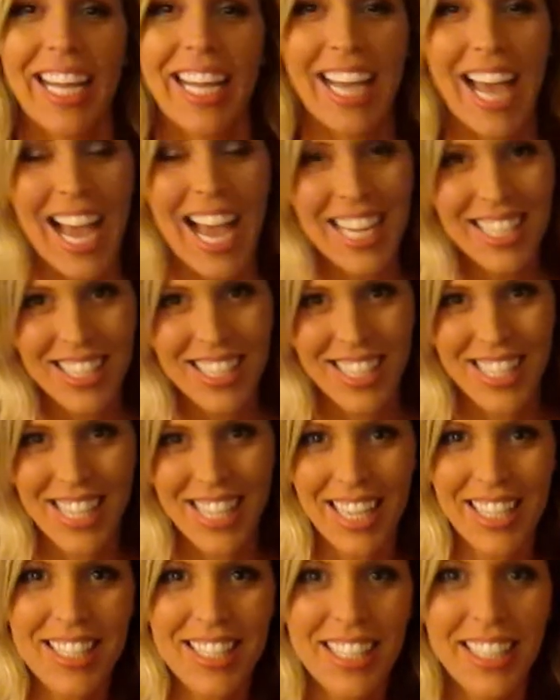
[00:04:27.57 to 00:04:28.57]
guys, it's
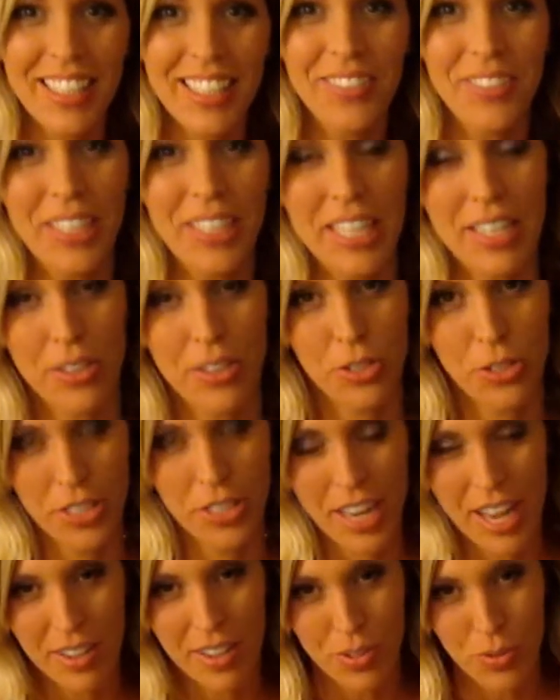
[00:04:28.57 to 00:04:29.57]
Leslie with
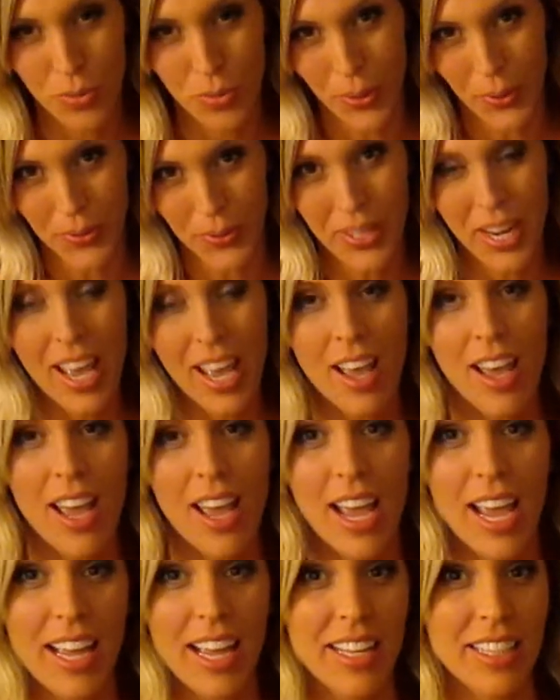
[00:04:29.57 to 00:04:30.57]
Treehouse Road,
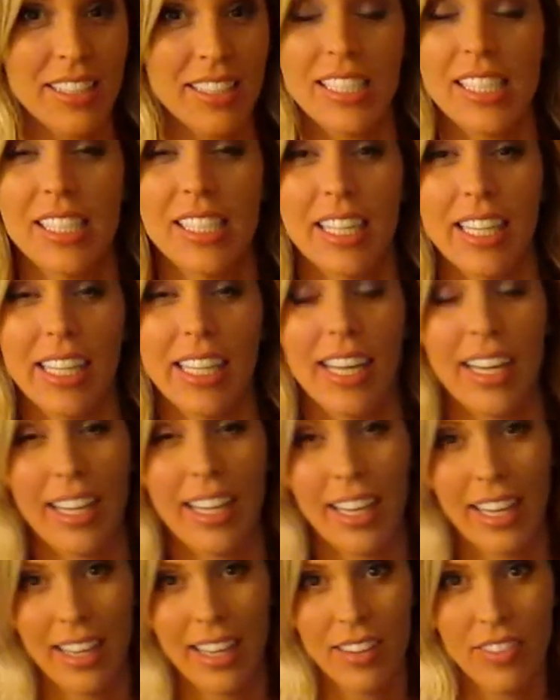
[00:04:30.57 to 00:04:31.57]
and today I
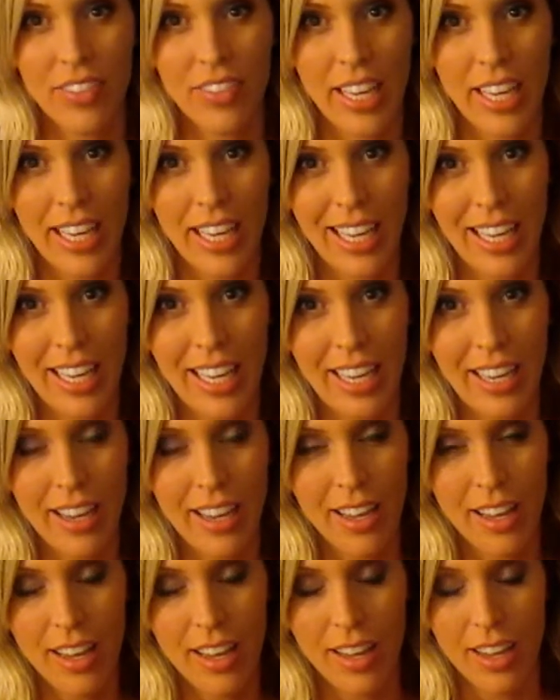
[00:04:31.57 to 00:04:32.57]
have a
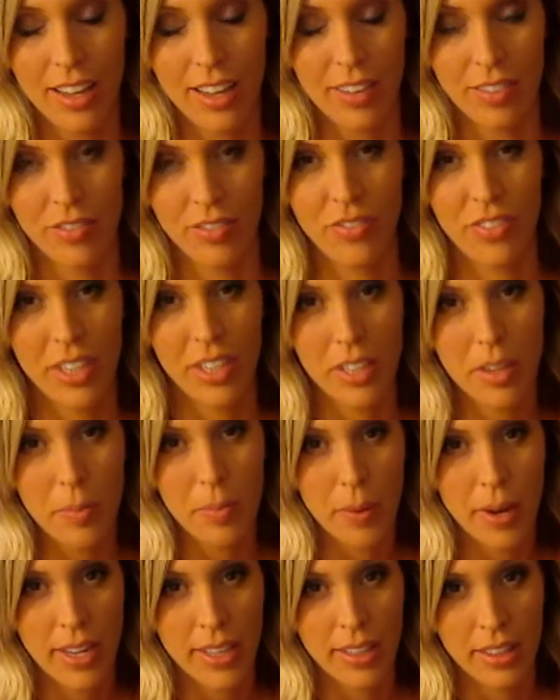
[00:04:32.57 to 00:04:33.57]
Vera
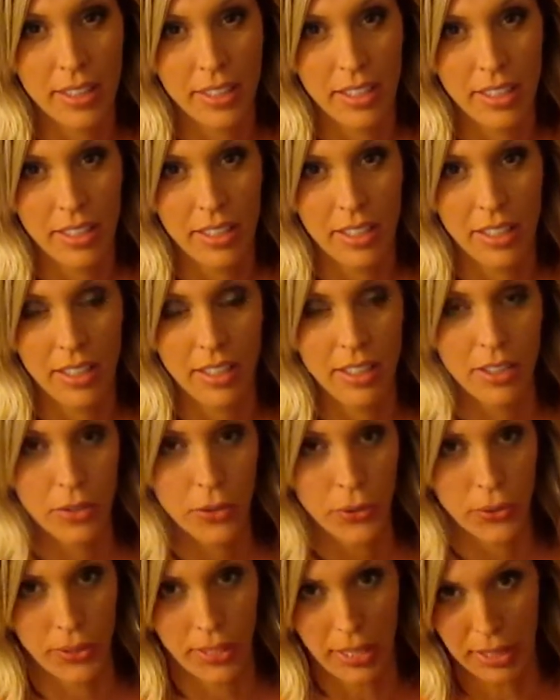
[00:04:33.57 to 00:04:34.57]
Bradley
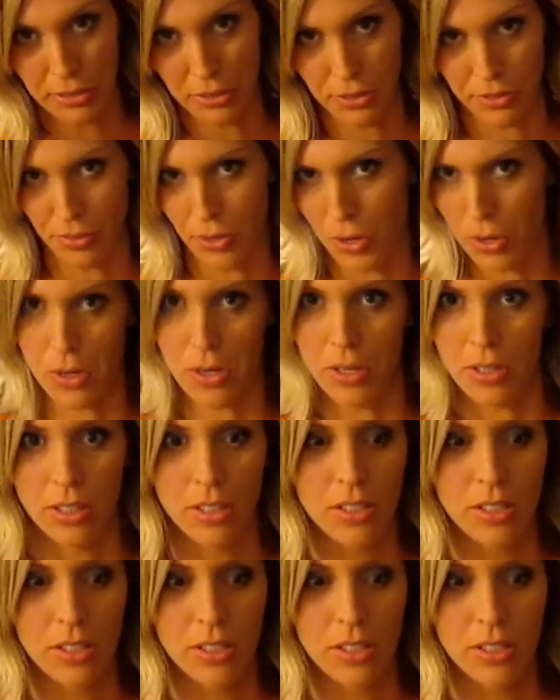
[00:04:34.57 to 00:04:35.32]
collective haul.